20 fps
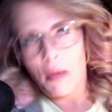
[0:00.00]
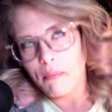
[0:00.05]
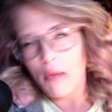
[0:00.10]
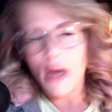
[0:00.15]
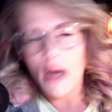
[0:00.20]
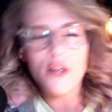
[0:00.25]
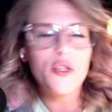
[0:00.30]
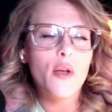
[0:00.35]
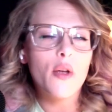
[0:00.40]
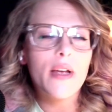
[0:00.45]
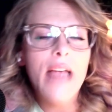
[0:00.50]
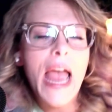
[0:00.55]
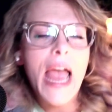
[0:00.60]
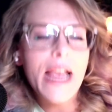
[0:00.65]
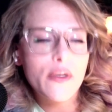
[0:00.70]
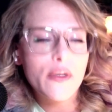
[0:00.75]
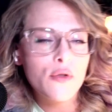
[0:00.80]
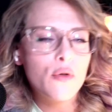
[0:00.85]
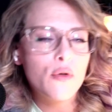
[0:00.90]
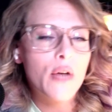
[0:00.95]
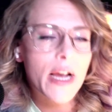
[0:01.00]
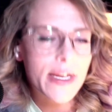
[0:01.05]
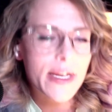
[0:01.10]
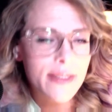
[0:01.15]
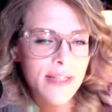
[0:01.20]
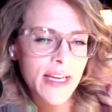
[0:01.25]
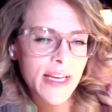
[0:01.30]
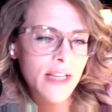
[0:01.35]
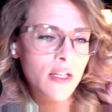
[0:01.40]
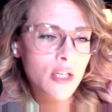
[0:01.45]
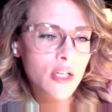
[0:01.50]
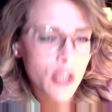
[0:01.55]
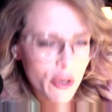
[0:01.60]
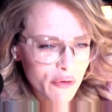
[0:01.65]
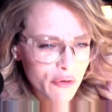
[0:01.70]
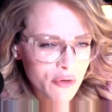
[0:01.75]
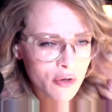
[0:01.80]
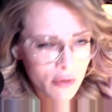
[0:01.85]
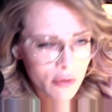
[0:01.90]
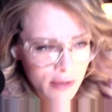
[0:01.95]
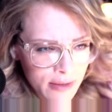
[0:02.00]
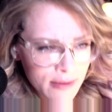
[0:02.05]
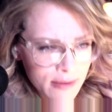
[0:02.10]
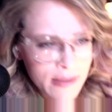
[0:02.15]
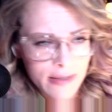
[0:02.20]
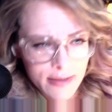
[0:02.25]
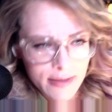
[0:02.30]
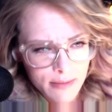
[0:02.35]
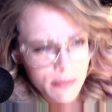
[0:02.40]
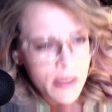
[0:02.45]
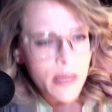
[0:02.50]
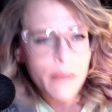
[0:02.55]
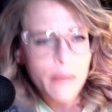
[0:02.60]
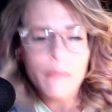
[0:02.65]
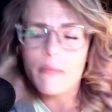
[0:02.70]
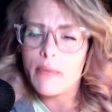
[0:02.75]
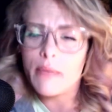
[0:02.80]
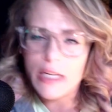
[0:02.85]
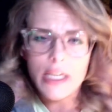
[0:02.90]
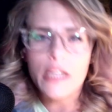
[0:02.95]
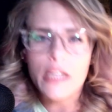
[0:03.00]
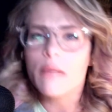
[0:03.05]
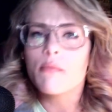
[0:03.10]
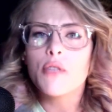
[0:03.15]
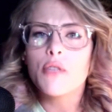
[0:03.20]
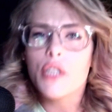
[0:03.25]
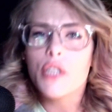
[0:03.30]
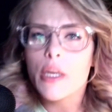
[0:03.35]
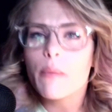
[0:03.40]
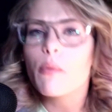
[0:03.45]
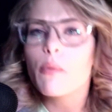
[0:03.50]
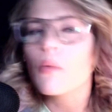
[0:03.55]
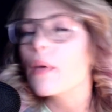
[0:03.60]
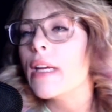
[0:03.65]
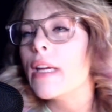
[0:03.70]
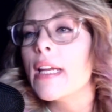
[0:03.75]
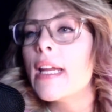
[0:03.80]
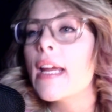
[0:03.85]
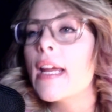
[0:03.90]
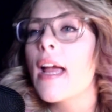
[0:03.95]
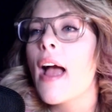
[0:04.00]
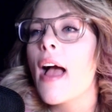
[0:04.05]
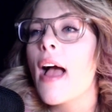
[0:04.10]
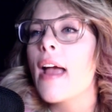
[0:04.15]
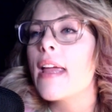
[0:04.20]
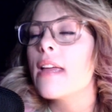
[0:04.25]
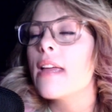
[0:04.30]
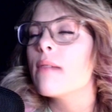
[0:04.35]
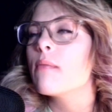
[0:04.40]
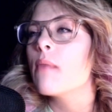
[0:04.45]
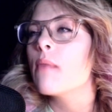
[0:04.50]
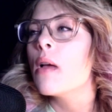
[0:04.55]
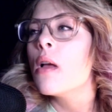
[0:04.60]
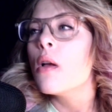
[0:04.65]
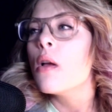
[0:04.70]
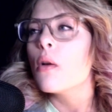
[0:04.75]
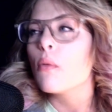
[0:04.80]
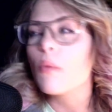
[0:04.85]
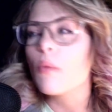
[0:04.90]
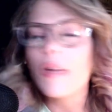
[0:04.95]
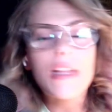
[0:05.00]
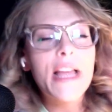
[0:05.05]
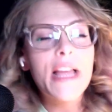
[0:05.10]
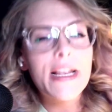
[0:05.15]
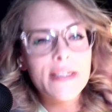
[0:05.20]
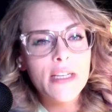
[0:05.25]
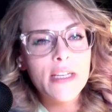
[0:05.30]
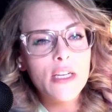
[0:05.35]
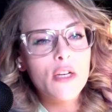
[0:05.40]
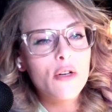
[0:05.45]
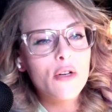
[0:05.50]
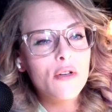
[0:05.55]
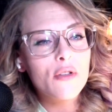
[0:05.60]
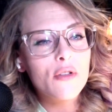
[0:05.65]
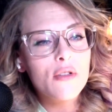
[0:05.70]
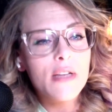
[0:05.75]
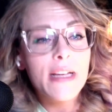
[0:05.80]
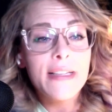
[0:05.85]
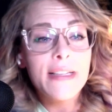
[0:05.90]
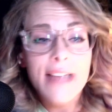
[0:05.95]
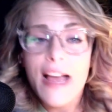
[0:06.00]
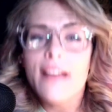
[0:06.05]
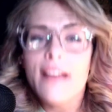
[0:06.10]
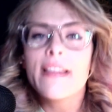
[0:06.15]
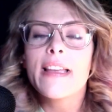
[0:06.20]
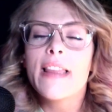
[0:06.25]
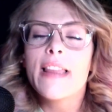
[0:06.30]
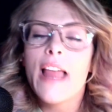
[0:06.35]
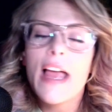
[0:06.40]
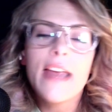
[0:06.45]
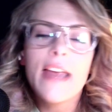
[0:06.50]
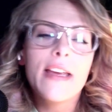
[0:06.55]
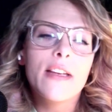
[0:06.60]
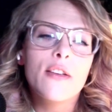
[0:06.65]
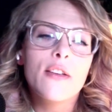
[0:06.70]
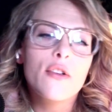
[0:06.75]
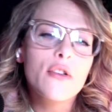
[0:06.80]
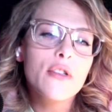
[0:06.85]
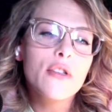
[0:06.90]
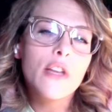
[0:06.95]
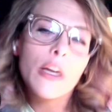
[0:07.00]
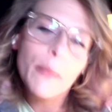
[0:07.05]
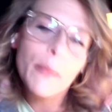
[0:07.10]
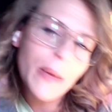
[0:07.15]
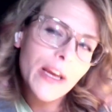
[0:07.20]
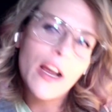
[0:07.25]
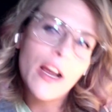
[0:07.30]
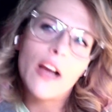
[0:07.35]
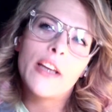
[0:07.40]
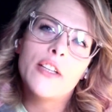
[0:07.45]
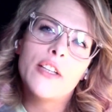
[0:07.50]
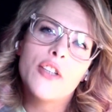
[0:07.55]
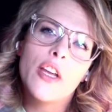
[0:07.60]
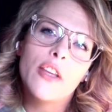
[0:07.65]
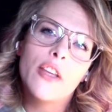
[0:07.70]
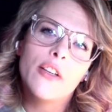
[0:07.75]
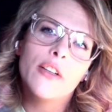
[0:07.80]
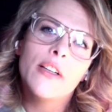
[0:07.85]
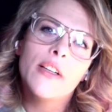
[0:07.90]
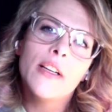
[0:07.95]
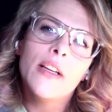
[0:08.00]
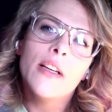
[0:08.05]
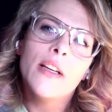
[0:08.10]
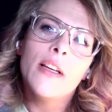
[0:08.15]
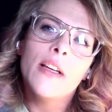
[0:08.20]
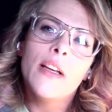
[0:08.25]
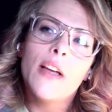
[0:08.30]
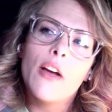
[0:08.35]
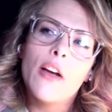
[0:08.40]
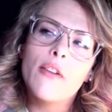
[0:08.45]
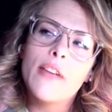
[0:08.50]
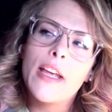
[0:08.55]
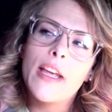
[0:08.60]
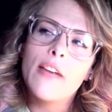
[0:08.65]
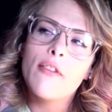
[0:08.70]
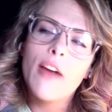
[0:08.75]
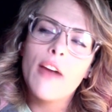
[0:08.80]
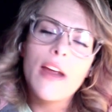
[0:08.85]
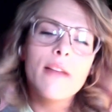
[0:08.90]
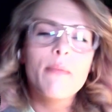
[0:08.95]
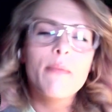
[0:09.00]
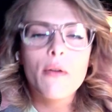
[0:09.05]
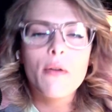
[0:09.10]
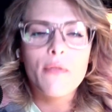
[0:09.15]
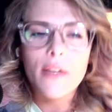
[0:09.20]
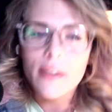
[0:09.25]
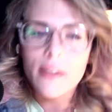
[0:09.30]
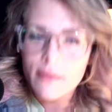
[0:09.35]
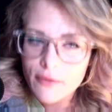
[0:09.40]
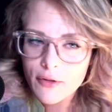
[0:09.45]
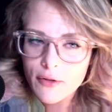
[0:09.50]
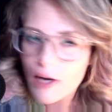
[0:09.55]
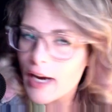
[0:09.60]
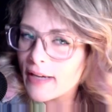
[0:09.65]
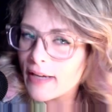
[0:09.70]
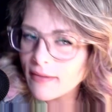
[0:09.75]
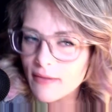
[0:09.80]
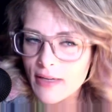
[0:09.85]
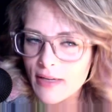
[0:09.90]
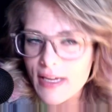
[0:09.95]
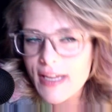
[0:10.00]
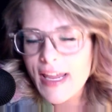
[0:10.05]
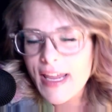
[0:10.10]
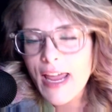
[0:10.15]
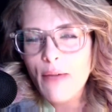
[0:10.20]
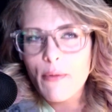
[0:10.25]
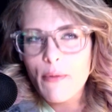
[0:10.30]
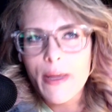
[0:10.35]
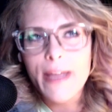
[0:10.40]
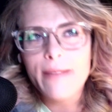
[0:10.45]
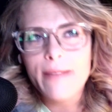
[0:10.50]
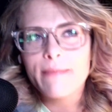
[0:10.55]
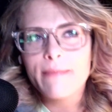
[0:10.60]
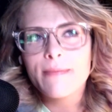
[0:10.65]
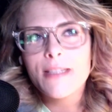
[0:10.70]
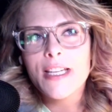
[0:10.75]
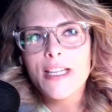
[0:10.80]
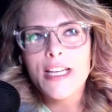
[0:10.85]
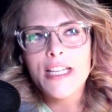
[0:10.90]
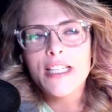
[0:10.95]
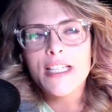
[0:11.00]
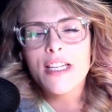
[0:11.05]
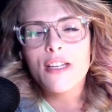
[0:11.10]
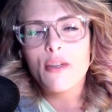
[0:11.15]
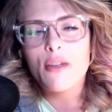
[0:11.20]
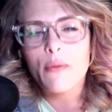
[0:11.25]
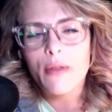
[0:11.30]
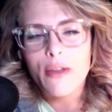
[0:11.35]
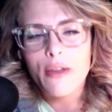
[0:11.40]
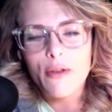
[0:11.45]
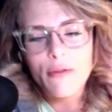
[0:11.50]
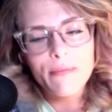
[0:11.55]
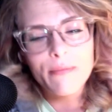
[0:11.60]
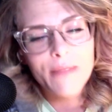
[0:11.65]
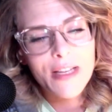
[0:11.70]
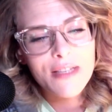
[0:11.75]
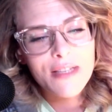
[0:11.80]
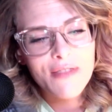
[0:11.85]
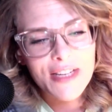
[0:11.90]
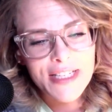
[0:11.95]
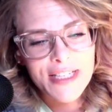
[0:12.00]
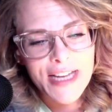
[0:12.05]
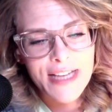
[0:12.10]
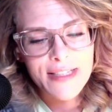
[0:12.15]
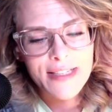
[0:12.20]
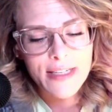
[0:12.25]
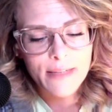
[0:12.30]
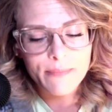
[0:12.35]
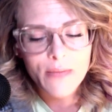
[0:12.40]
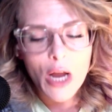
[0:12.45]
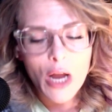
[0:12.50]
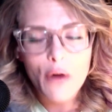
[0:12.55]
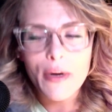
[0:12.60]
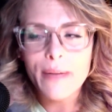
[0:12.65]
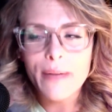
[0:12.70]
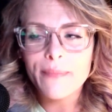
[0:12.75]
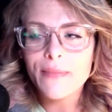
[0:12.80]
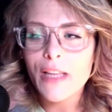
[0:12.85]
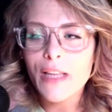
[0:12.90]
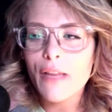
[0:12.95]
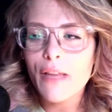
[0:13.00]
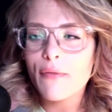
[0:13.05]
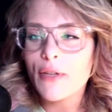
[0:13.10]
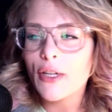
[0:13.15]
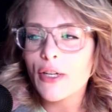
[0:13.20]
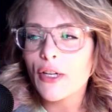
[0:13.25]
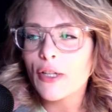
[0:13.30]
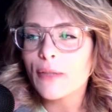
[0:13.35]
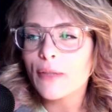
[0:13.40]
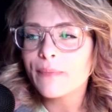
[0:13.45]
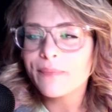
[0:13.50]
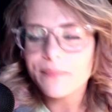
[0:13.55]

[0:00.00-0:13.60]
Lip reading: So as you guys get closer in this mediumship reading, I am realizing you're exactly alike, and you're just going to pick on each other. Okay, great, perfect, great. He can't wait to continue with you. That's fantastic. All right, love you, girl.